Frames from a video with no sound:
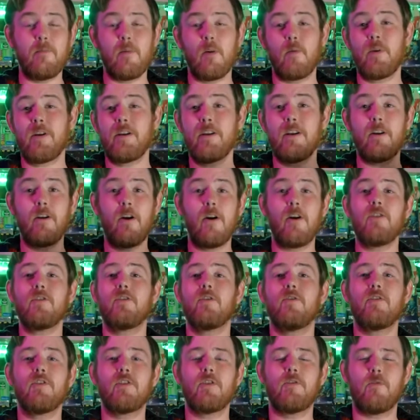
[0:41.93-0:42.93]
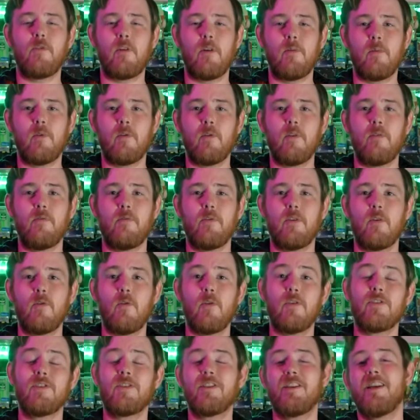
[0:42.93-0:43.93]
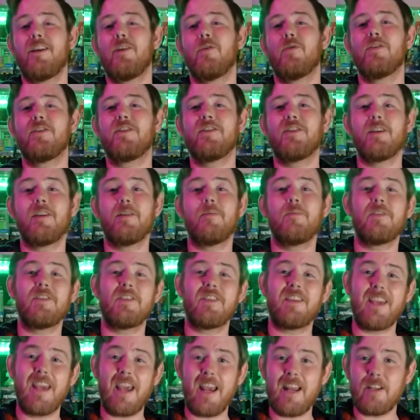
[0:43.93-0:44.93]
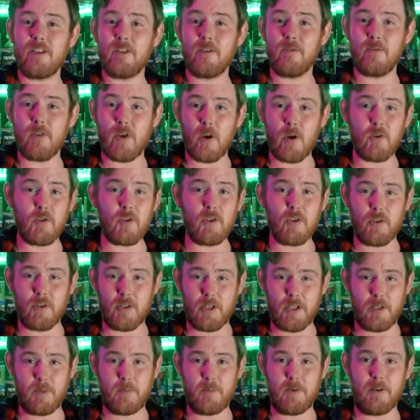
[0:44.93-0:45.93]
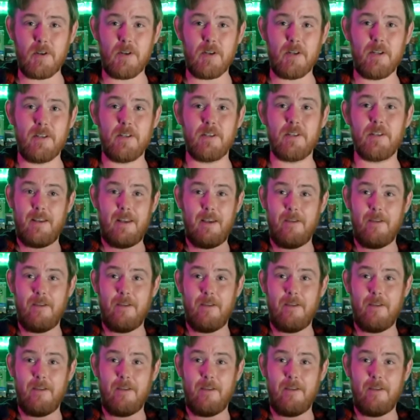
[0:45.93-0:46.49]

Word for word: but we did also just film a review on Secret Cinema's Gates of Gozer experience.